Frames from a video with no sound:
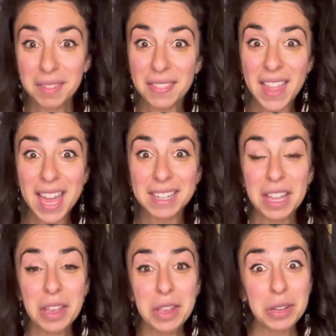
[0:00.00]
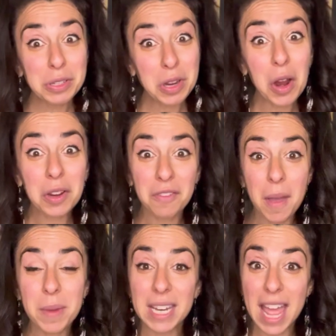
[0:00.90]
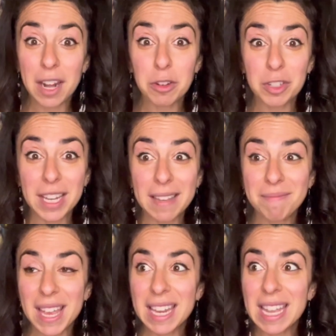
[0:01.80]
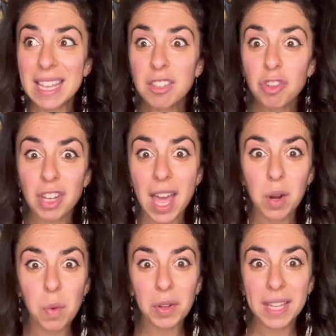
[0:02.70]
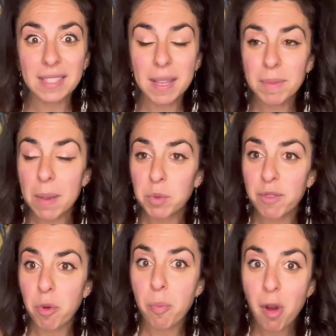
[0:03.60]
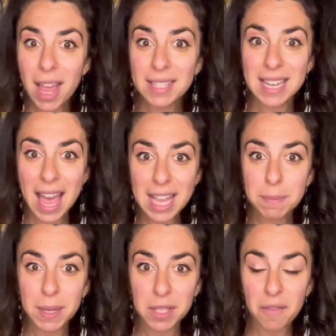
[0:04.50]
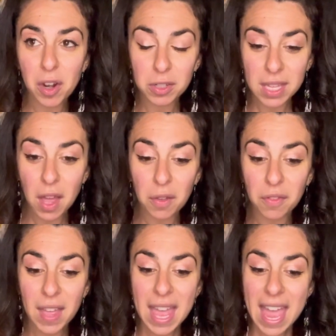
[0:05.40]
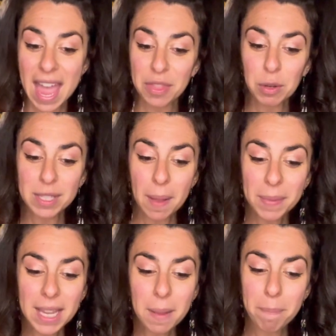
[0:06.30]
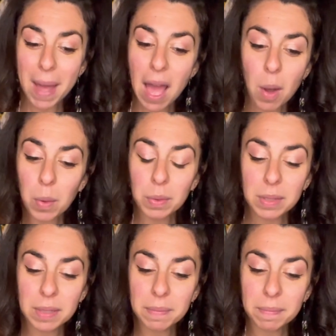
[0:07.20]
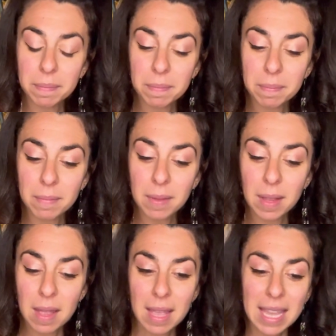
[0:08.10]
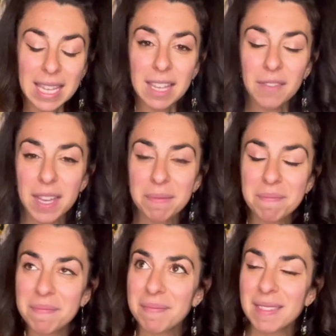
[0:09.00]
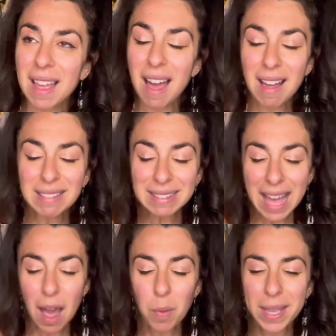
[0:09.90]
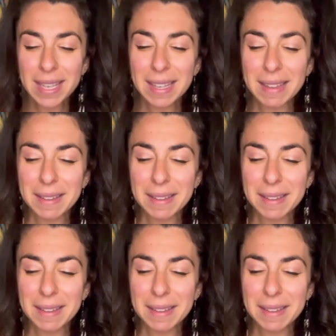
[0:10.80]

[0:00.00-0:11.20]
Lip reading: that dark feminine energy. It is shadow work that sometimes we've repressed aspects of ourselves. And there's something about even allowing